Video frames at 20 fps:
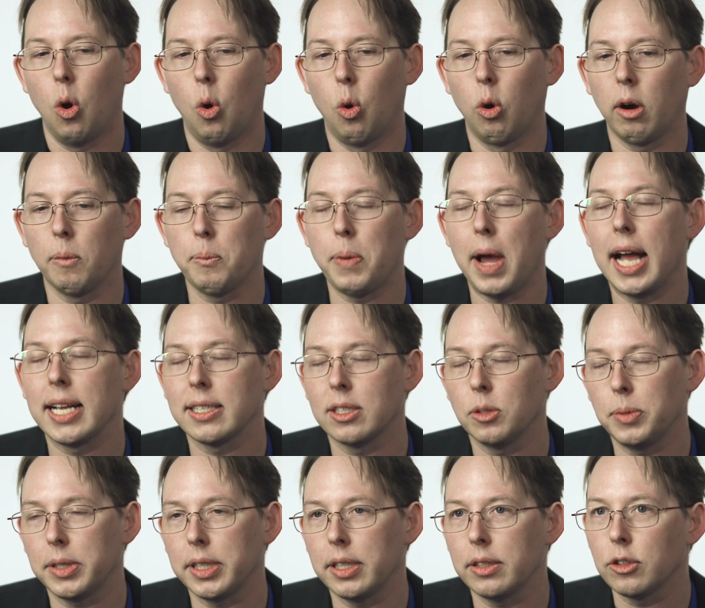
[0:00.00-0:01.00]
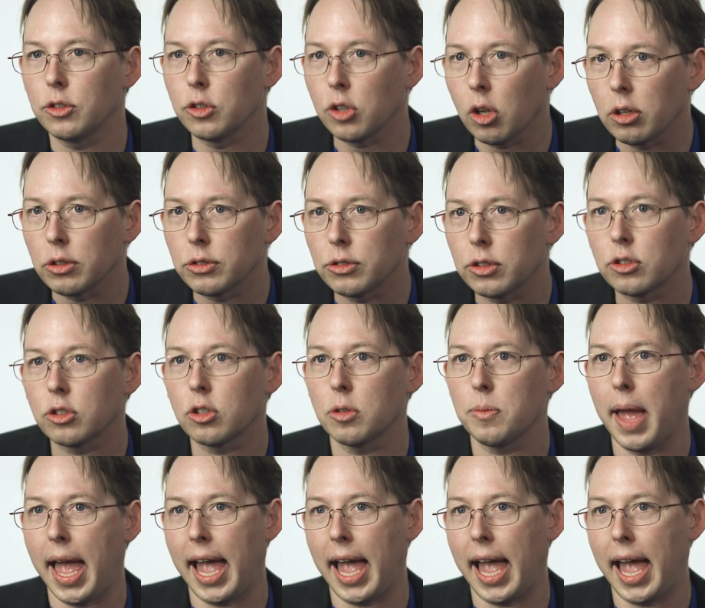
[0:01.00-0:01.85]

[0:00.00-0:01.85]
or possibly in the solar system,